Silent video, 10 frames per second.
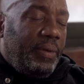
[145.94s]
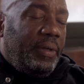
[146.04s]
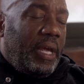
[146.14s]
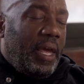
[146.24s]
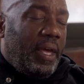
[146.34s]

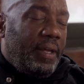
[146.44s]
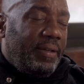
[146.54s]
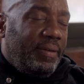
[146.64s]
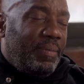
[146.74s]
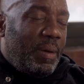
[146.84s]
Yeah,
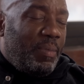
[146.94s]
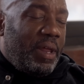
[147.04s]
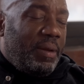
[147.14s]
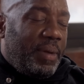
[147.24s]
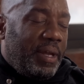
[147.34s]
my
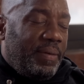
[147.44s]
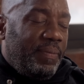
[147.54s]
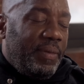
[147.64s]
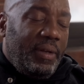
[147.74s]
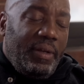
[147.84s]
brother, man.
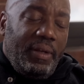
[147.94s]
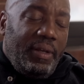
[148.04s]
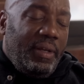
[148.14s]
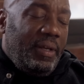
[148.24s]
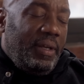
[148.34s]

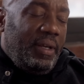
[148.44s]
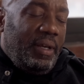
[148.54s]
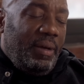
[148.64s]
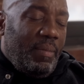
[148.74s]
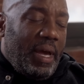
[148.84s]

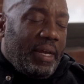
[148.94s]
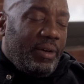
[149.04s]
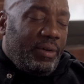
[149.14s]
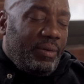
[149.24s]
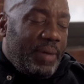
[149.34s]

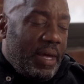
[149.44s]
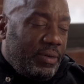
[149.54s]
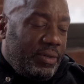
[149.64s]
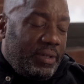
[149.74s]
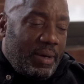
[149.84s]
Michael. Man, I
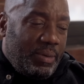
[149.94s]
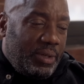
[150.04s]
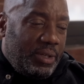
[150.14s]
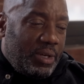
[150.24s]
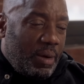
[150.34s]

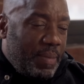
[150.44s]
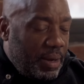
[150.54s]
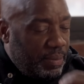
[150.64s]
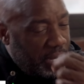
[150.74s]
was talking about him